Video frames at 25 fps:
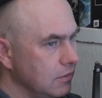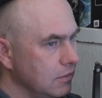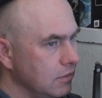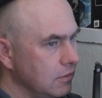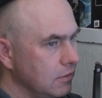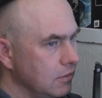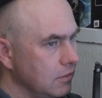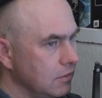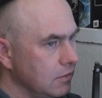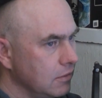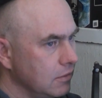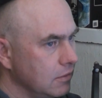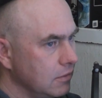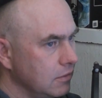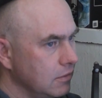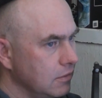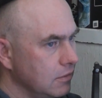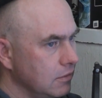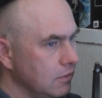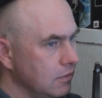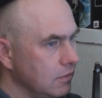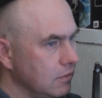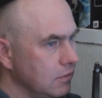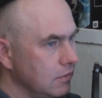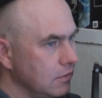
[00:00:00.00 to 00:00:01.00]

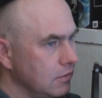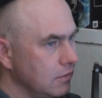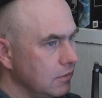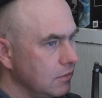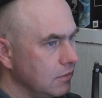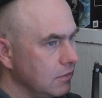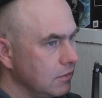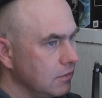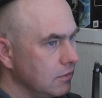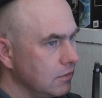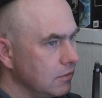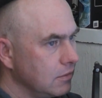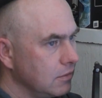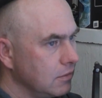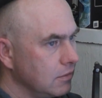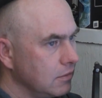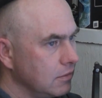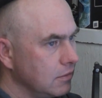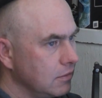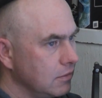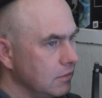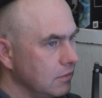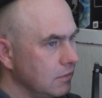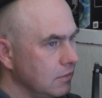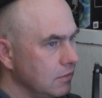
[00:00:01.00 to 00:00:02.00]

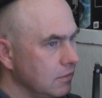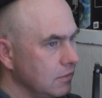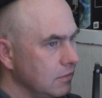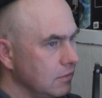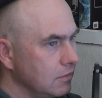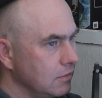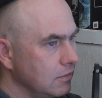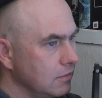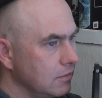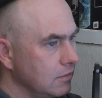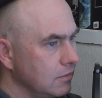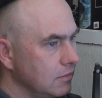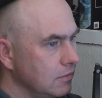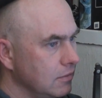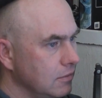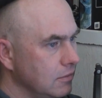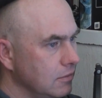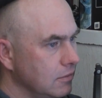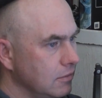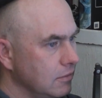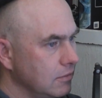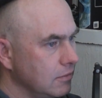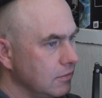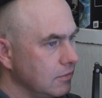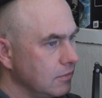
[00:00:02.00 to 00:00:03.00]

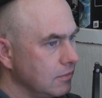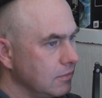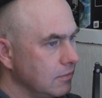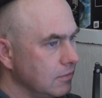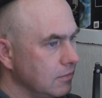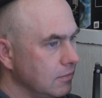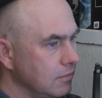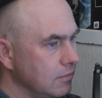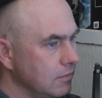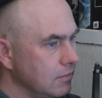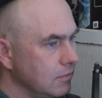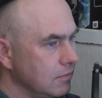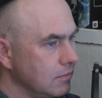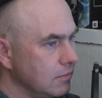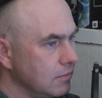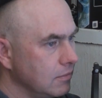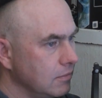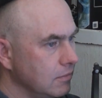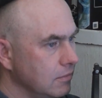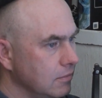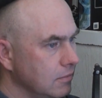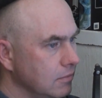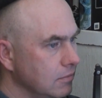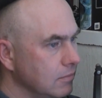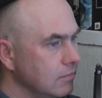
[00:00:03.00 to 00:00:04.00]

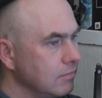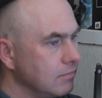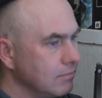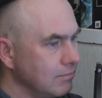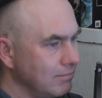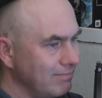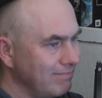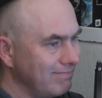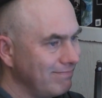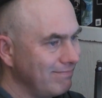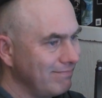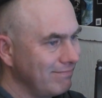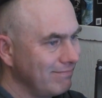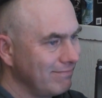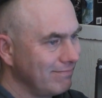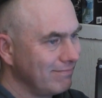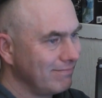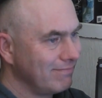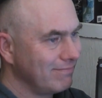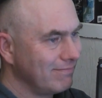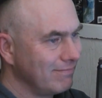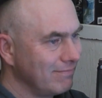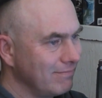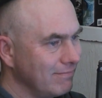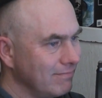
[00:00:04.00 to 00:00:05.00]

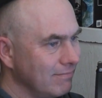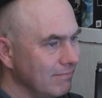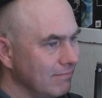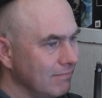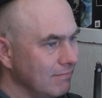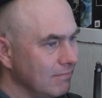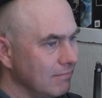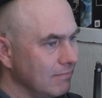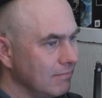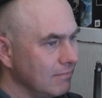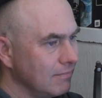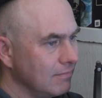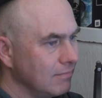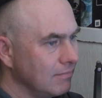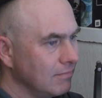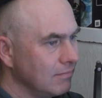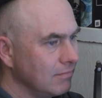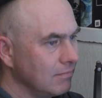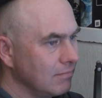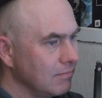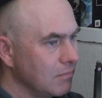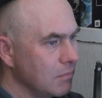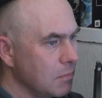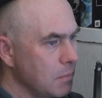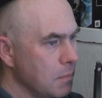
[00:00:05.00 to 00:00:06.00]

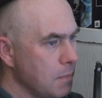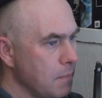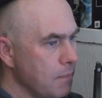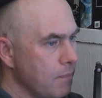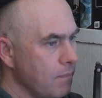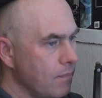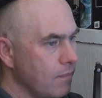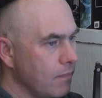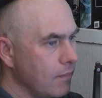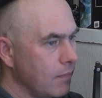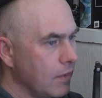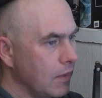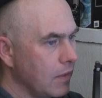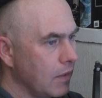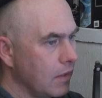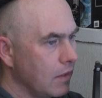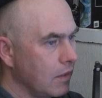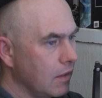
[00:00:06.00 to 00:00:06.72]
No words are spoken by the person on screen.